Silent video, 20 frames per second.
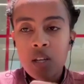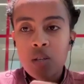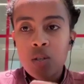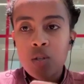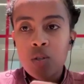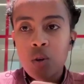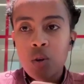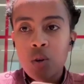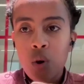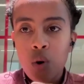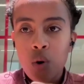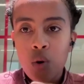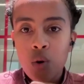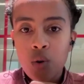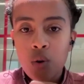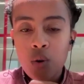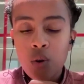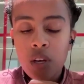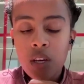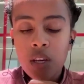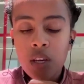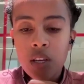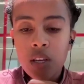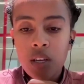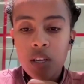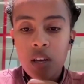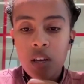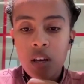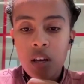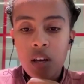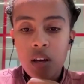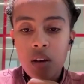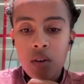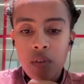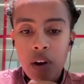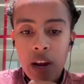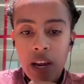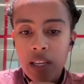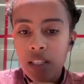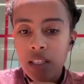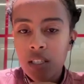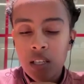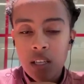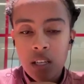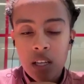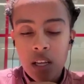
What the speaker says: So you can write